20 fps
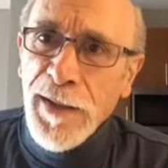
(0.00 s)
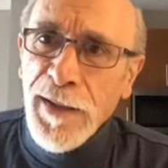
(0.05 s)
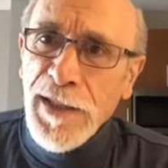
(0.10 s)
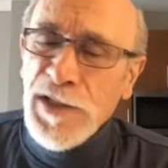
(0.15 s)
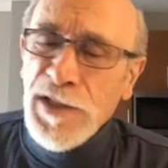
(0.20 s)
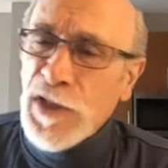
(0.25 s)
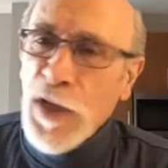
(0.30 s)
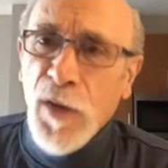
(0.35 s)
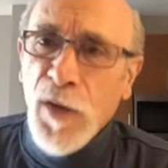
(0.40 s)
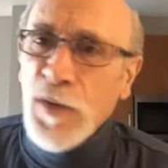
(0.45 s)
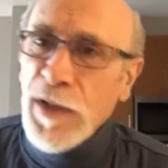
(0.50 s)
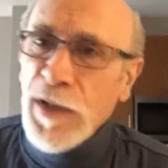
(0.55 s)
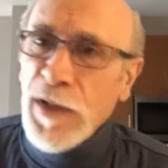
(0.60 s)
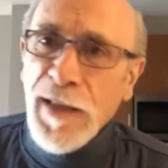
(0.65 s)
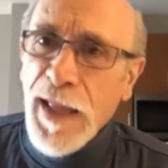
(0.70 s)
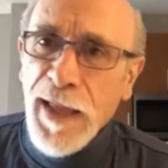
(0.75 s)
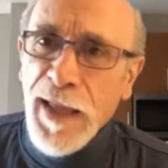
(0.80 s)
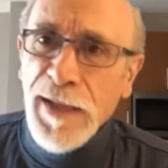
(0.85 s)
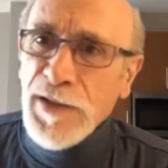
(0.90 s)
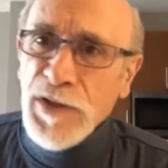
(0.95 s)
It's the only
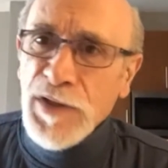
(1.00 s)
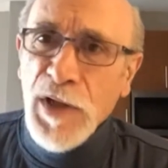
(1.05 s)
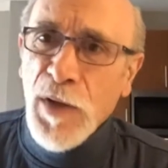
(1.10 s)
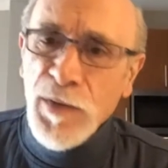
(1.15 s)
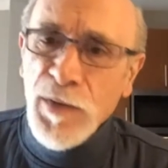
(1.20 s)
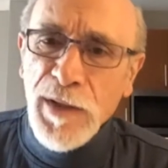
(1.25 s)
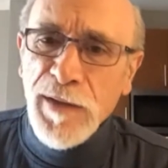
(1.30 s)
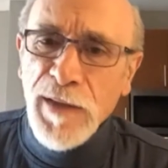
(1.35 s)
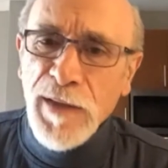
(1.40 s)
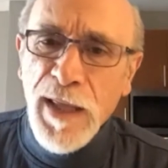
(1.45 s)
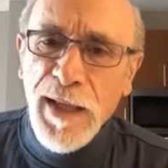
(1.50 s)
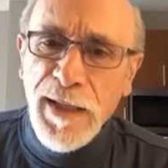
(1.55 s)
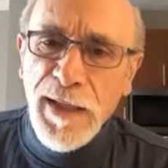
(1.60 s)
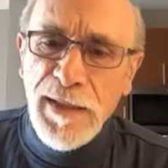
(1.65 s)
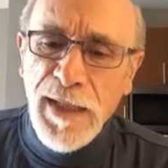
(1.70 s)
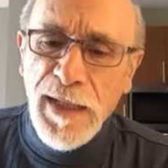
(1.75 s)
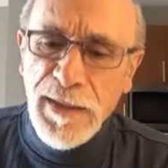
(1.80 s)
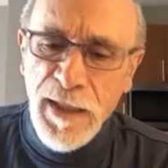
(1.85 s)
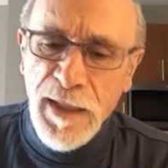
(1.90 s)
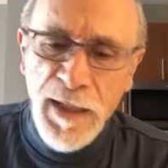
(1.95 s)
thing. It's the only thing. And
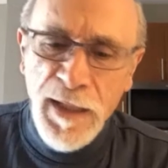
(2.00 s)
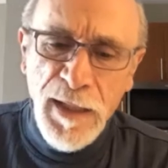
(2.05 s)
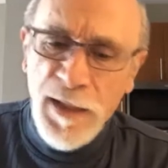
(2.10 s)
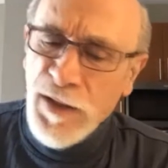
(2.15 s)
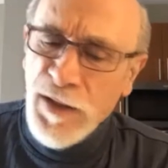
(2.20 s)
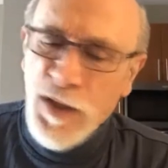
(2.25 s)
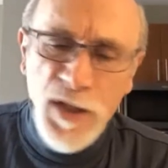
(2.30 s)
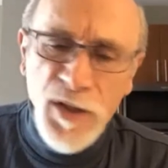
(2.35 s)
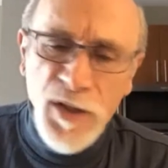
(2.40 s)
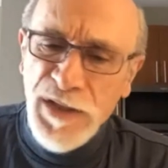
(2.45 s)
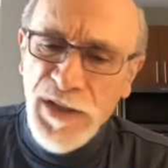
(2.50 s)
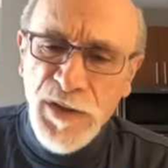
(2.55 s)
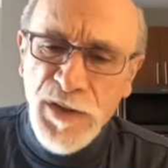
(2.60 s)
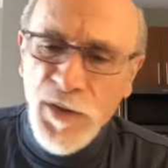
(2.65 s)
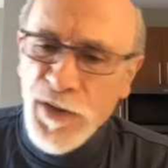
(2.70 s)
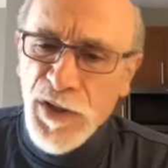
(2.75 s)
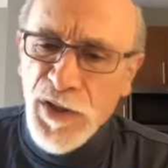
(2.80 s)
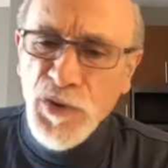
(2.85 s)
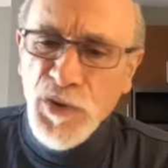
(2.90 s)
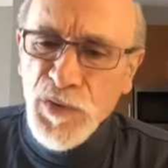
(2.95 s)
I, you know, is there,
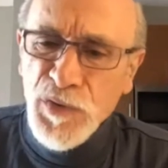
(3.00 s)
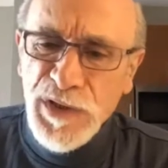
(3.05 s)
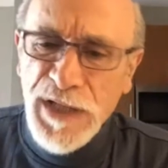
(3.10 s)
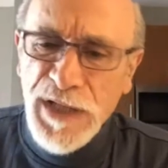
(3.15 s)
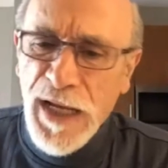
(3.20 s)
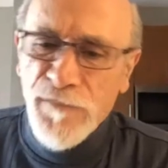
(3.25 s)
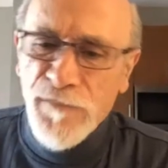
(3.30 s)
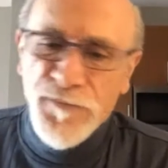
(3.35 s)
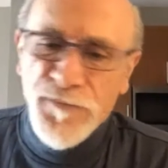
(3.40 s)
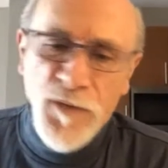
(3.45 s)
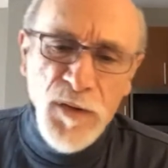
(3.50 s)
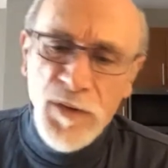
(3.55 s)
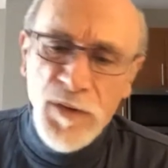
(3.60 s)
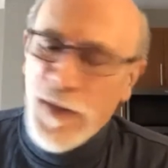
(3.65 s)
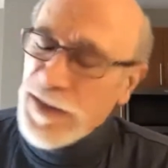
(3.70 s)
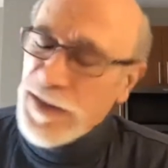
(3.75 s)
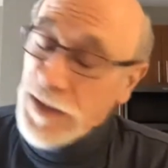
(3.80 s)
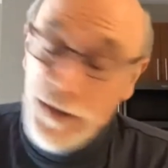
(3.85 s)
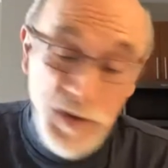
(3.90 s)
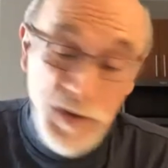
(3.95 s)
could you take a photo? I
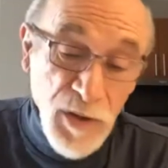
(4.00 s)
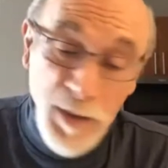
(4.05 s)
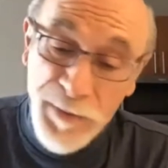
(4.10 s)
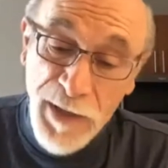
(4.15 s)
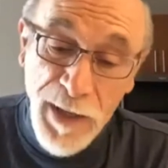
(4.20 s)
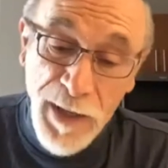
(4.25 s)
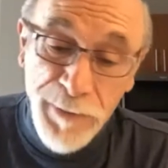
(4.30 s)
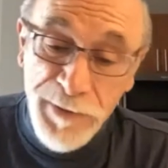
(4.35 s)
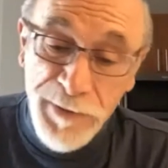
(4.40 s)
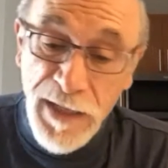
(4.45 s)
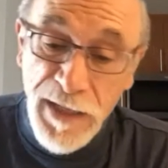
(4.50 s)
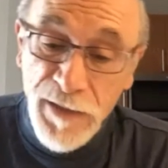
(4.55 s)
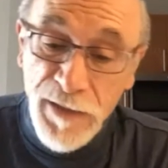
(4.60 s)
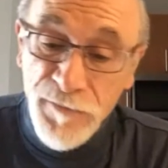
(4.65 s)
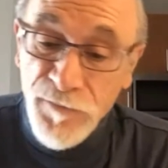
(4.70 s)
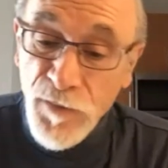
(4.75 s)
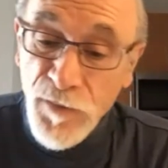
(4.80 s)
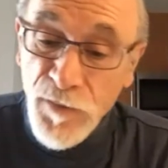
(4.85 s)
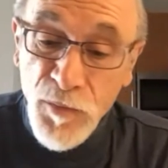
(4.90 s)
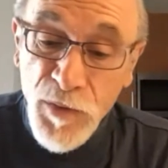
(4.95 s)
said, sure, i will be happy to take a
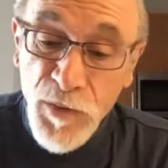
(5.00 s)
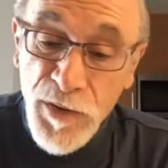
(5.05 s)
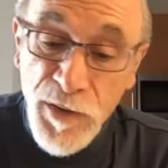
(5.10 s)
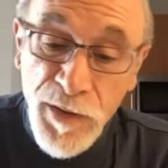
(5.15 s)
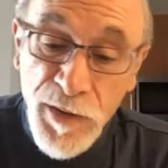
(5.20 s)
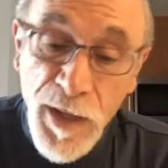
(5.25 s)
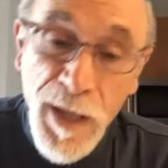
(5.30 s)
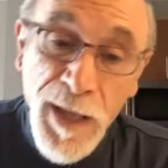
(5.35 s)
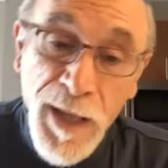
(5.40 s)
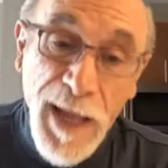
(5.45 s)
photo with you.